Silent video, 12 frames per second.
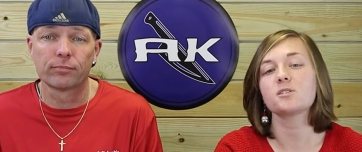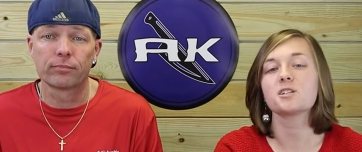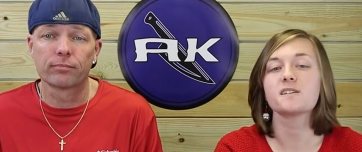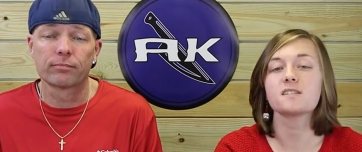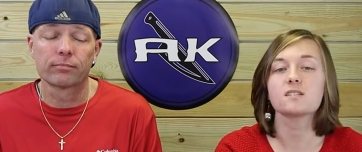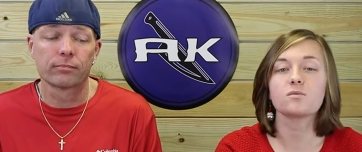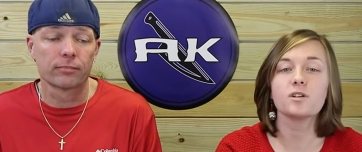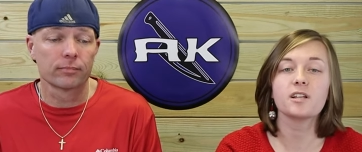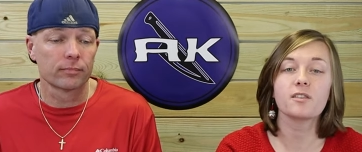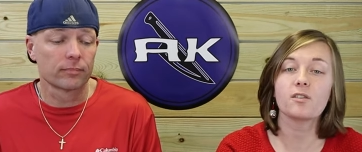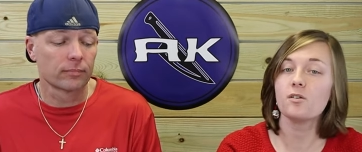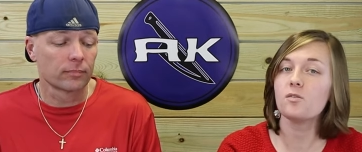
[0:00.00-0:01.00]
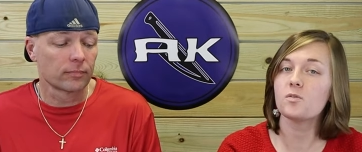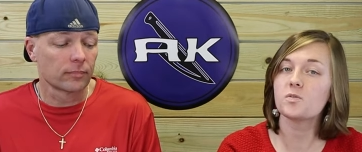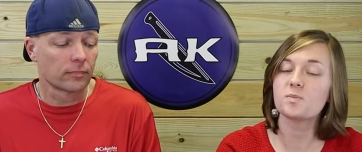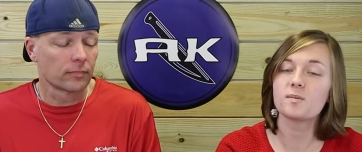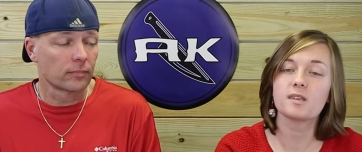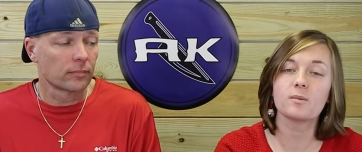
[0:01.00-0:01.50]
Speaker 1: your chances of winning
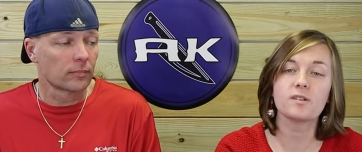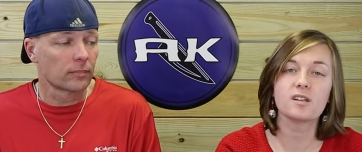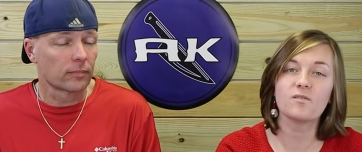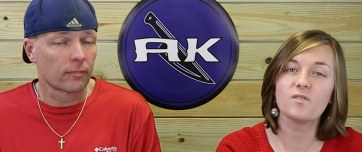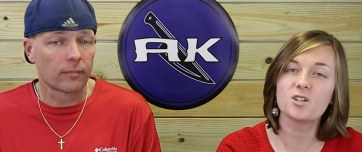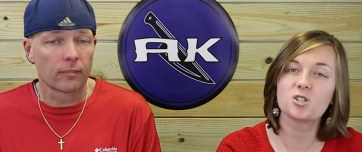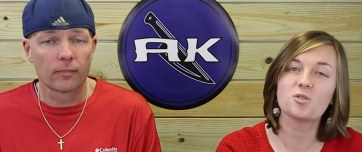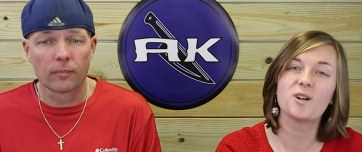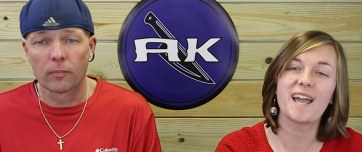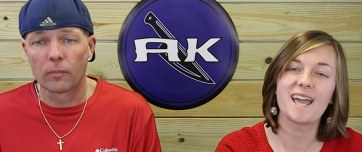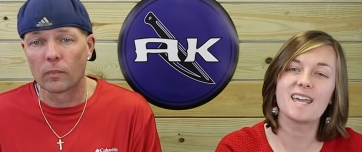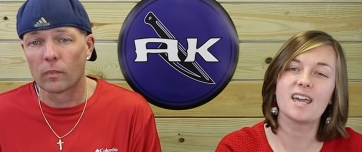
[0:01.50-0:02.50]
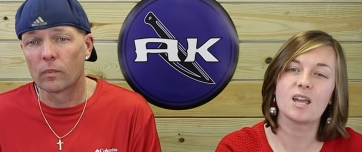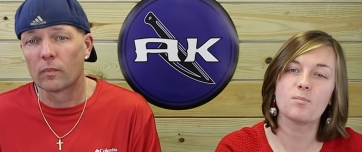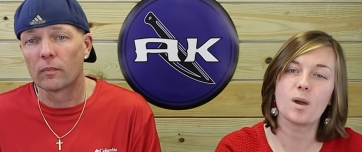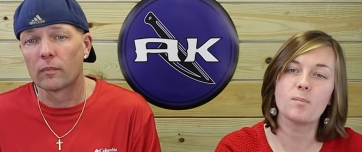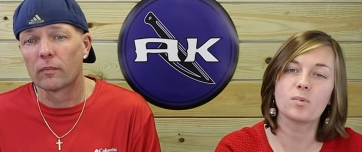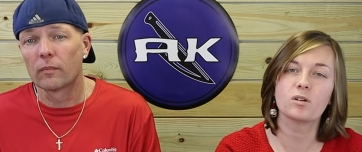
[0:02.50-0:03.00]
those by becoming an official AK
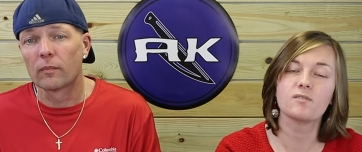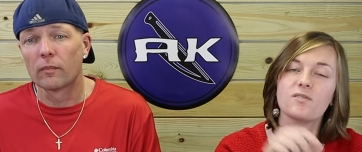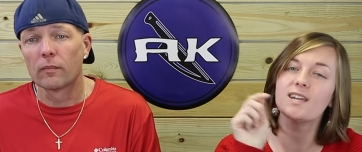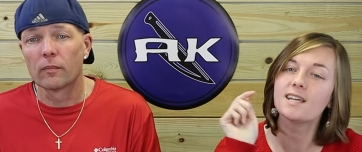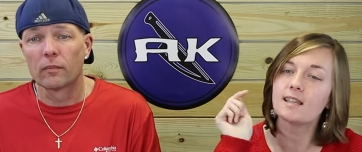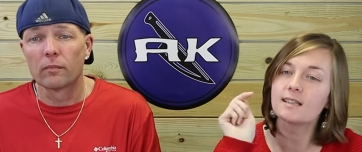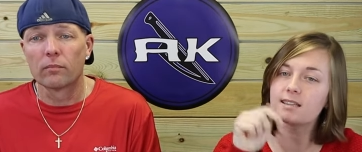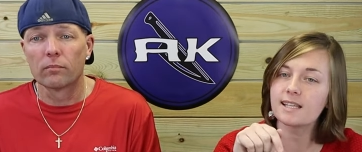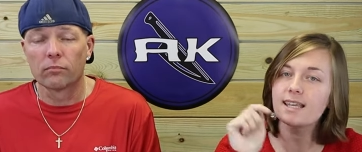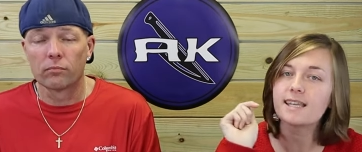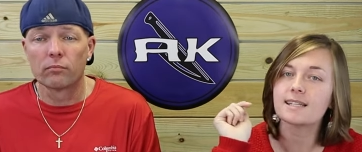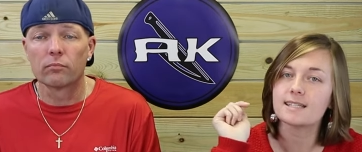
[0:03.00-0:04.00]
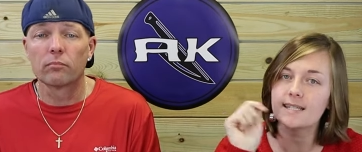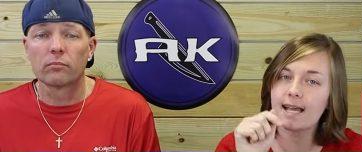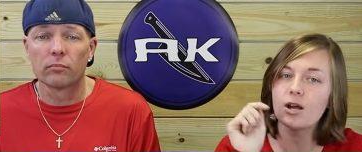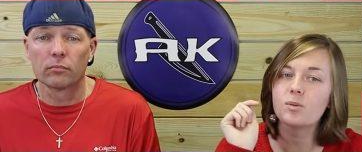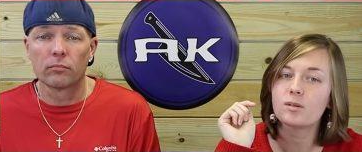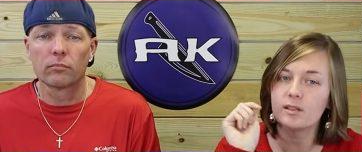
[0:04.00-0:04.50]
member via the link
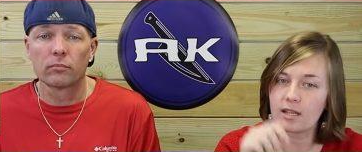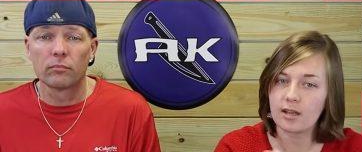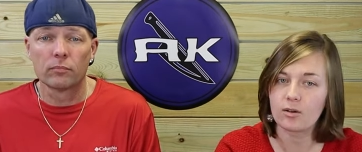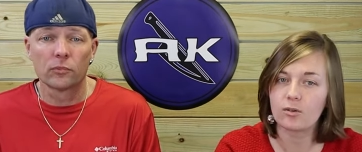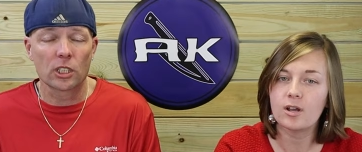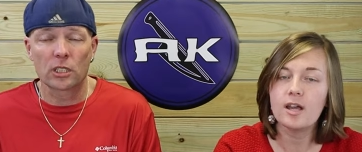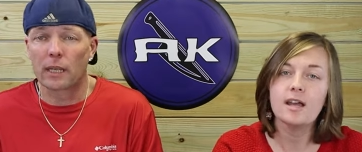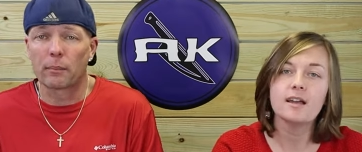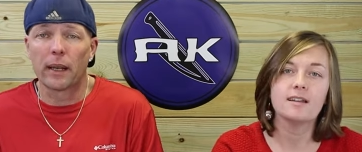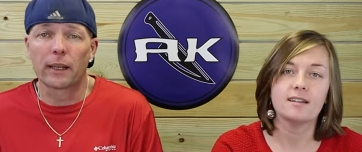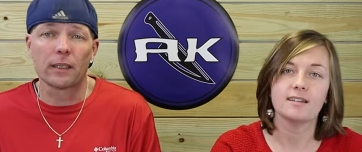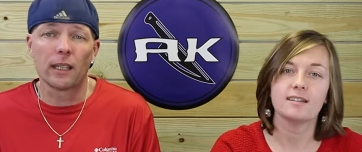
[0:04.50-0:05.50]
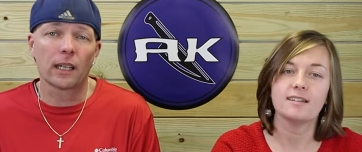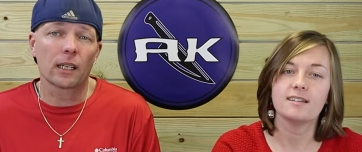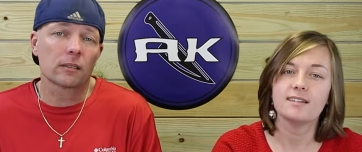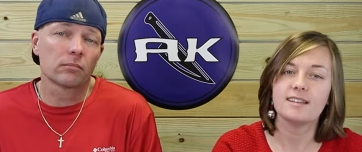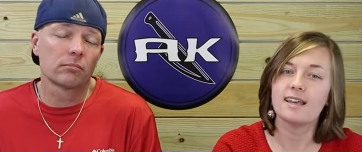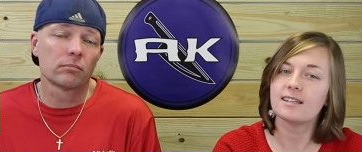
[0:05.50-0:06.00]
down mm-hmm. below.
Speaker 2: Just like Michael
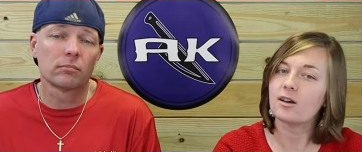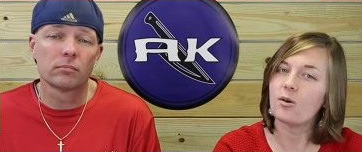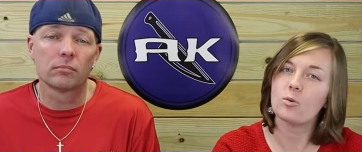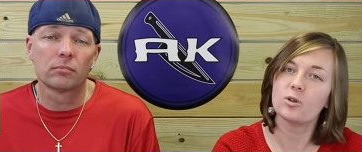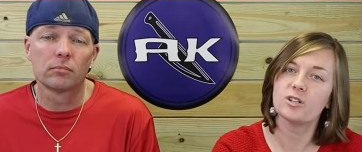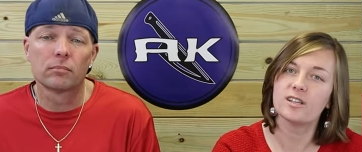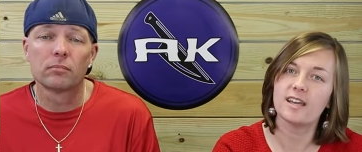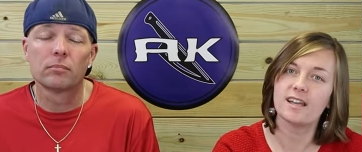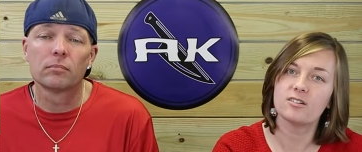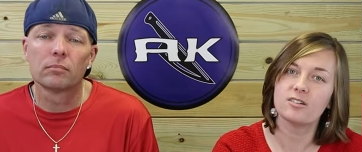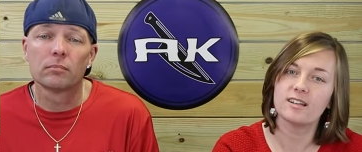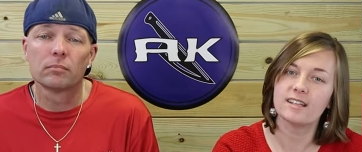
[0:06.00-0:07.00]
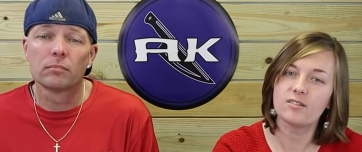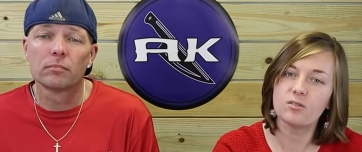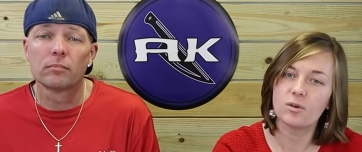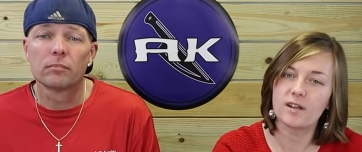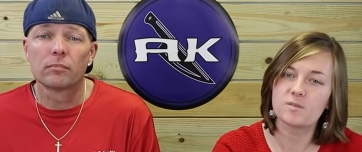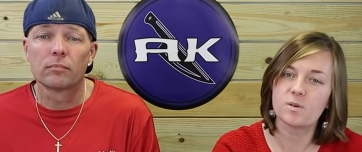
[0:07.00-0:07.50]
Leck.
Speaker 1: Yeah, not only to get entered into
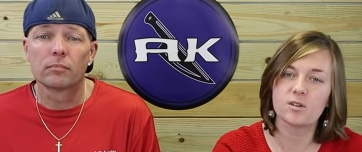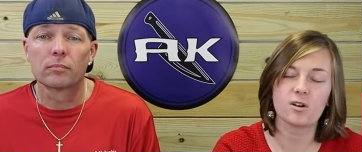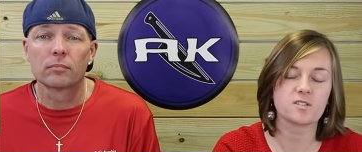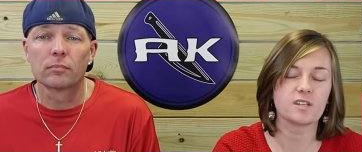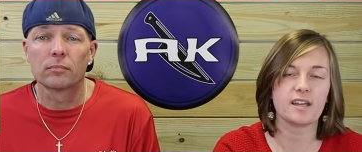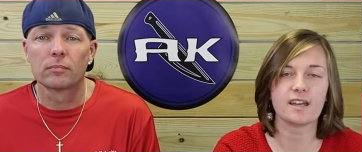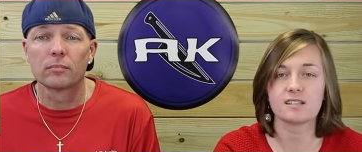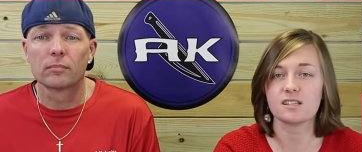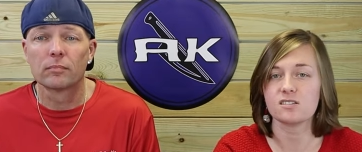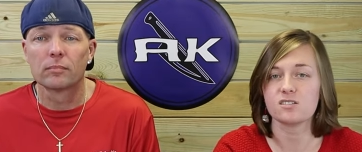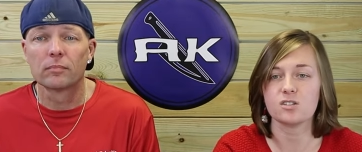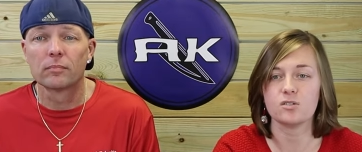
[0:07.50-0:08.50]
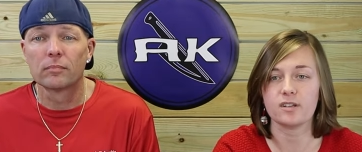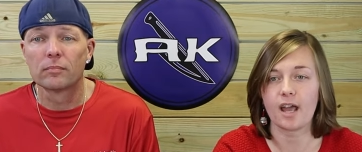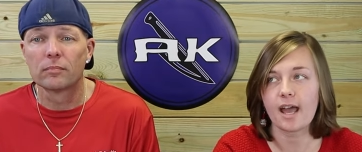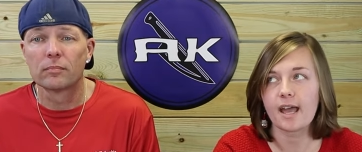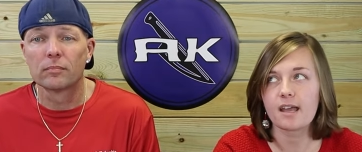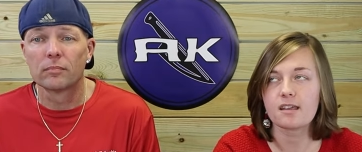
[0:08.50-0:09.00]
giveaways, but you also get access to new
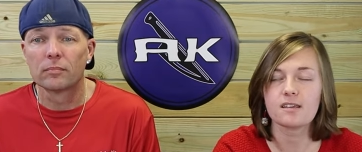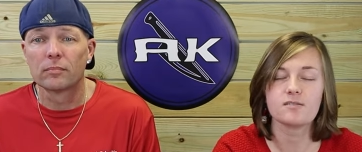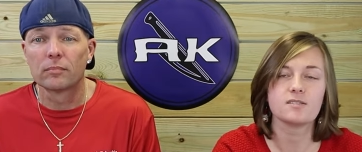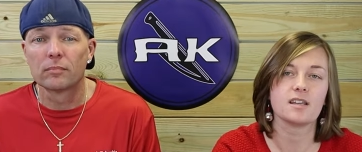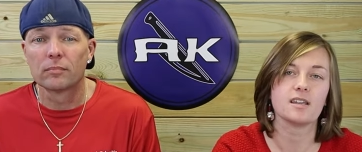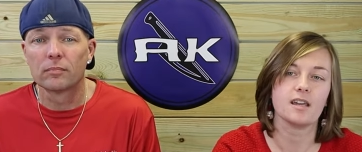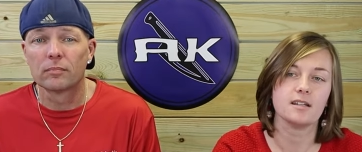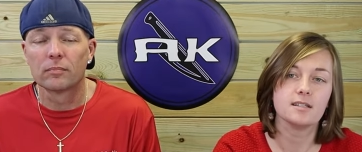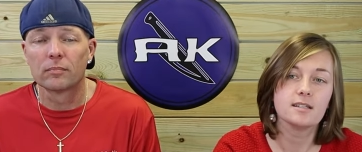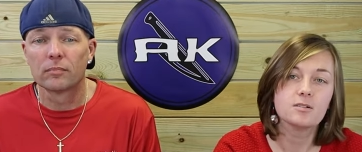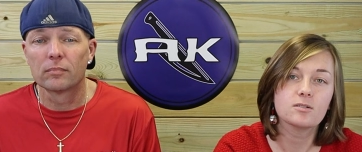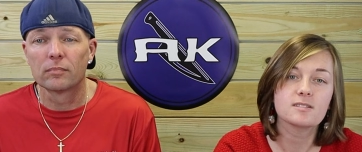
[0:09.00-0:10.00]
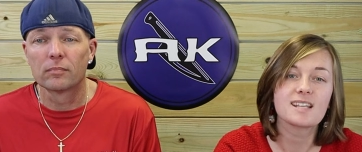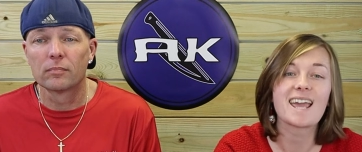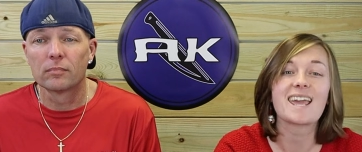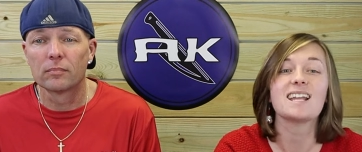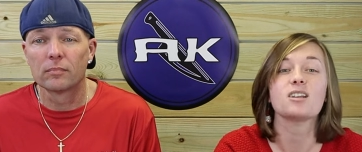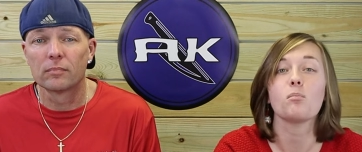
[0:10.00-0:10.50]
knives, AK deals,
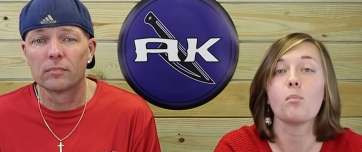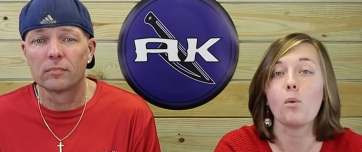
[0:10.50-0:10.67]
and